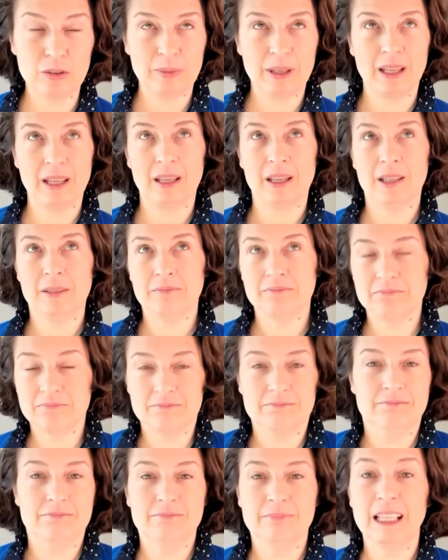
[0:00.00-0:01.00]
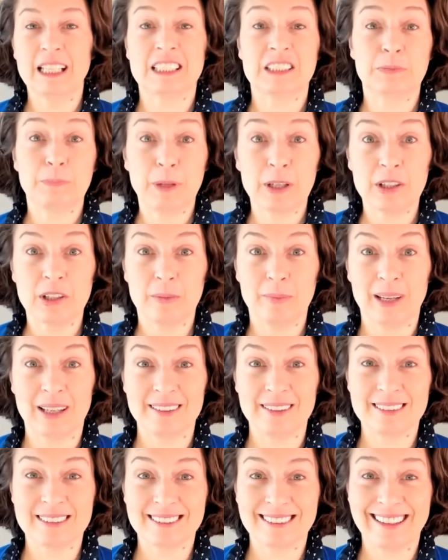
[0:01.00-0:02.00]
may
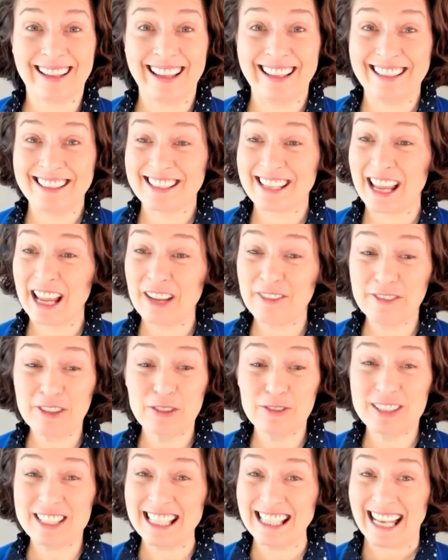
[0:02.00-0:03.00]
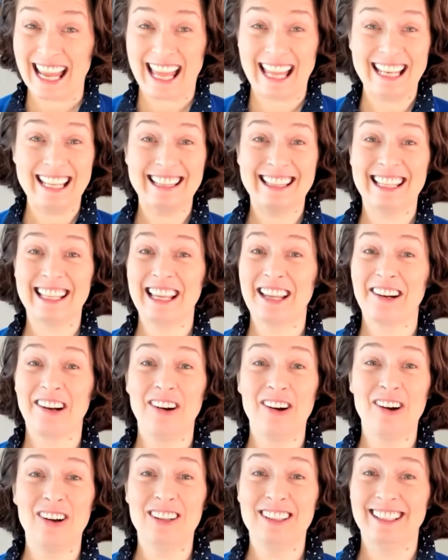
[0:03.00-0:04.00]
experiment. And if you've seen anything at
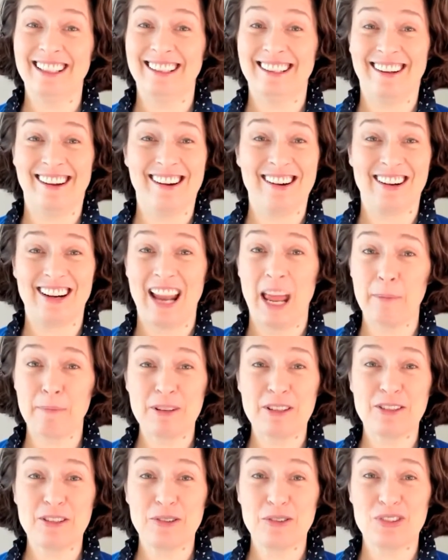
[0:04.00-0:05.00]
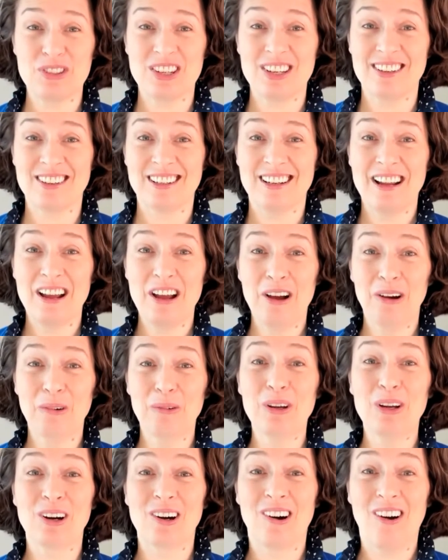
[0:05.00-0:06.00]
all in our episodes here,
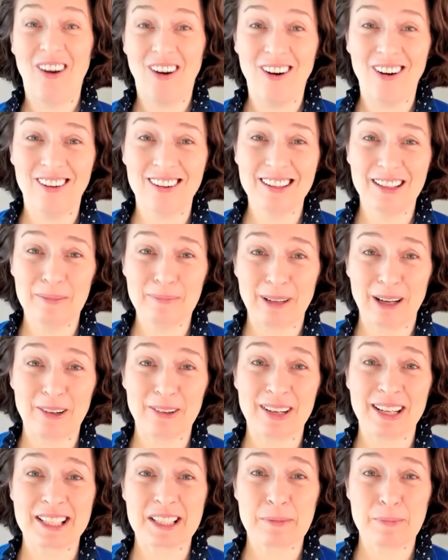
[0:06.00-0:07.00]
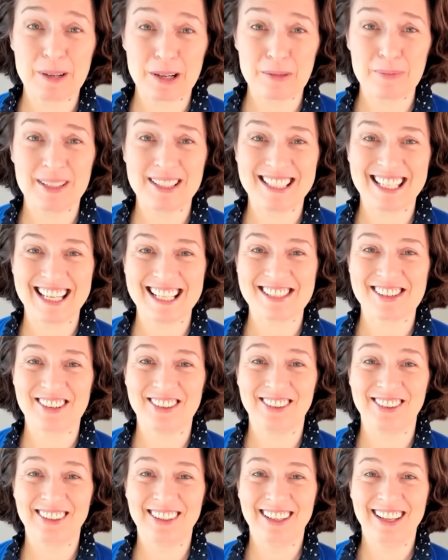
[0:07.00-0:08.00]
we are all about
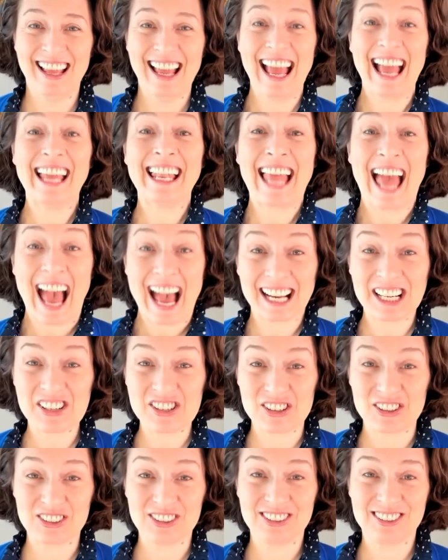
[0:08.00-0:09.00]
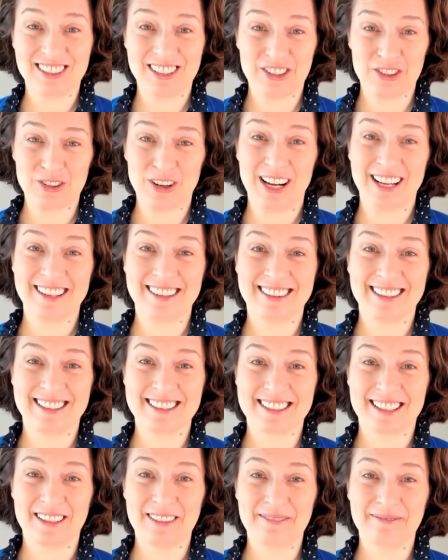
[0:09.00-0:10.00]
experimentation and action and trying
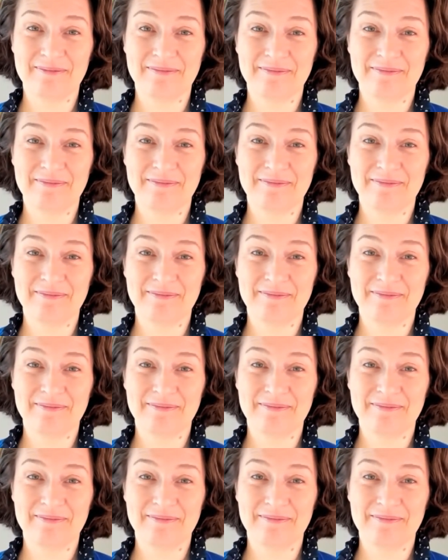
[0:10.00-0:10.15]
things out.